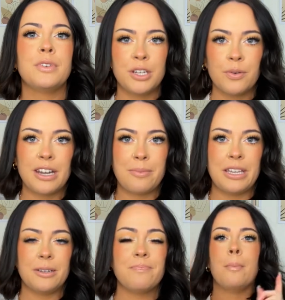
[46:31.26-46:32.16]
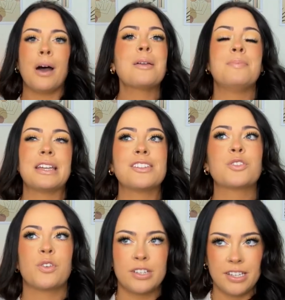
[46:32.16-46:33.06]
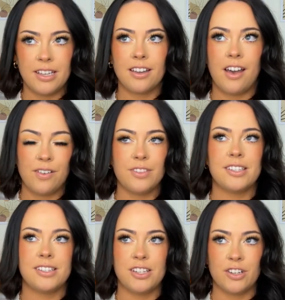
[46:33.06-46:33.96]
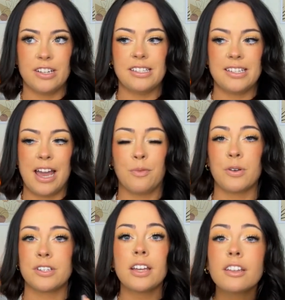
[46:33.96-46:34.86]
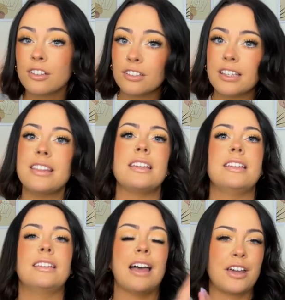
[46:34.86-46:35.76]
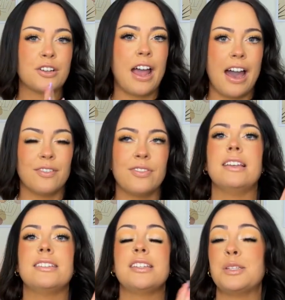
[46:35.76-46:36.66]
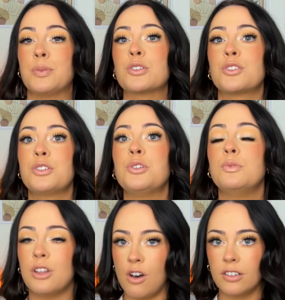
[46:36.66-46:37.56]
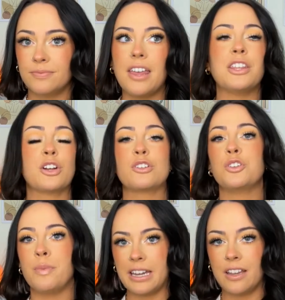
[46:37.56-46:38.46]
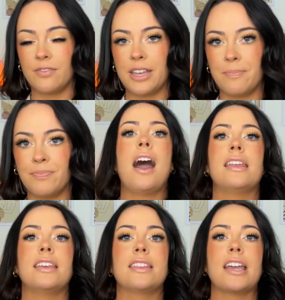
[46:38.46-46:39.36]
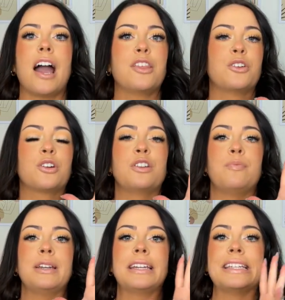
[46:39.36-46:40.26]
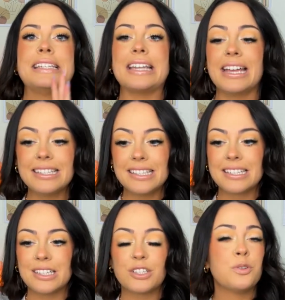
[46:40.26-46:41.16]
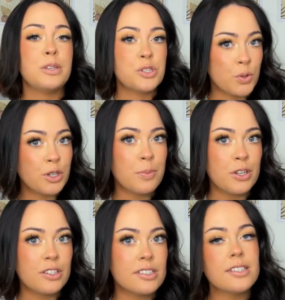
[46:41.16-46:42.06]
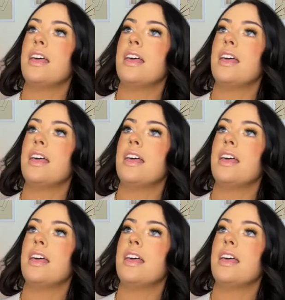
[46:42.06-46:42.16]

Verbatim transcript: You know what I mean? My biggest critique of this series now, particularly the latter half, is these books are too long and there are too many of them. I think they either could have been condensed to be shorter books,